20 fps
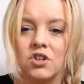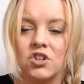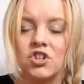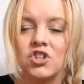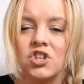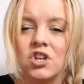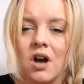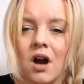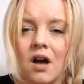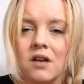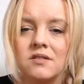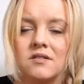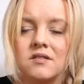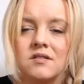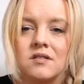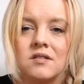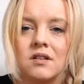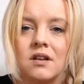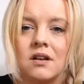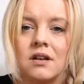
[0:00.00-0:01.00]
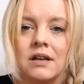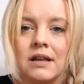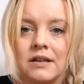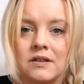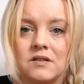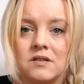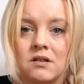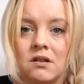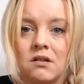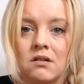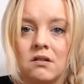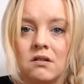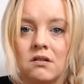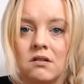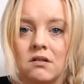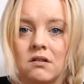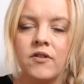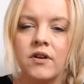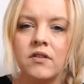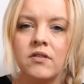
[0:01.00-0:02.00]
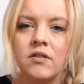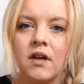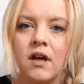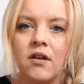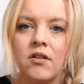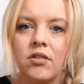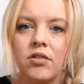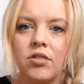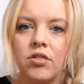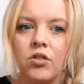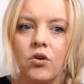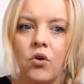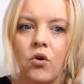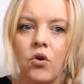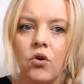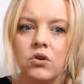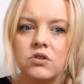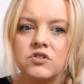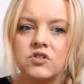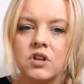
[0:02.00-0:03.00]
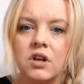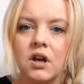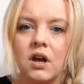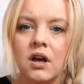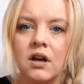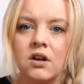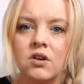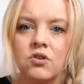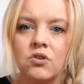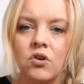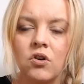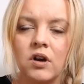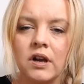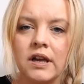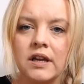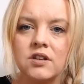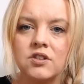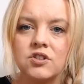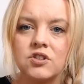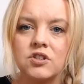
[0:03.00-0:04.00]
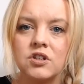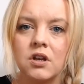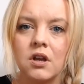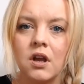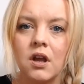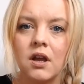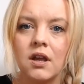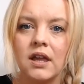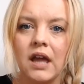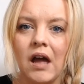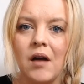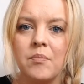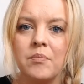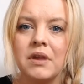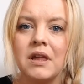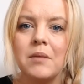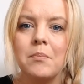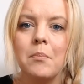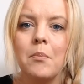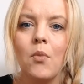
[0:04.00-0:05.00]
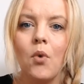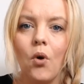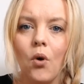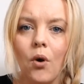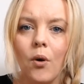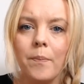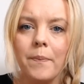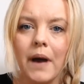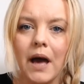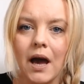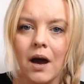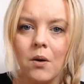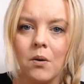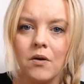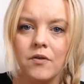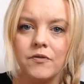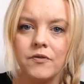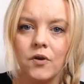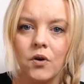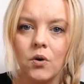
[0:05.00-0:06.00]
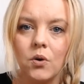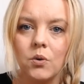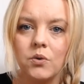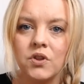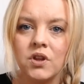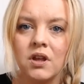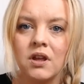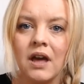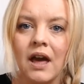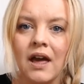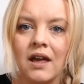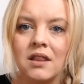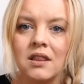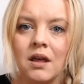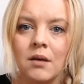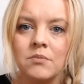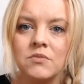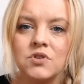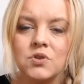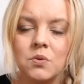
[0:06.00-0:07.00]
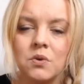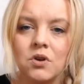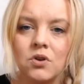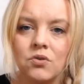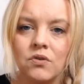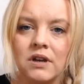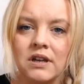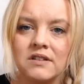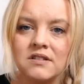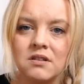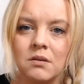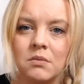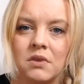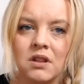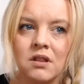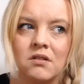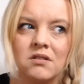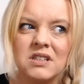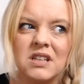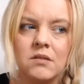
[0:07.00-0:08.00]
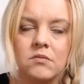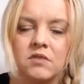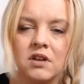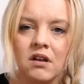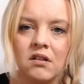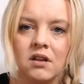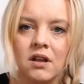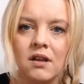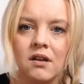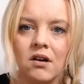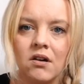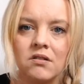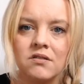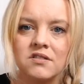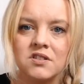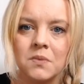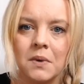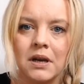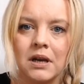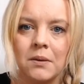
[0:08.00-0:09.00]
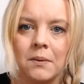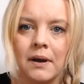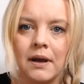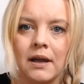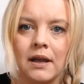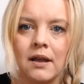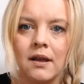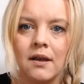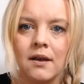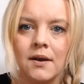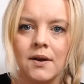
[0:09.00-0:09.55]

Just listen. Having that thought acknowledged can be more powerful than getting them to agree to something that deep down they can't do anyway.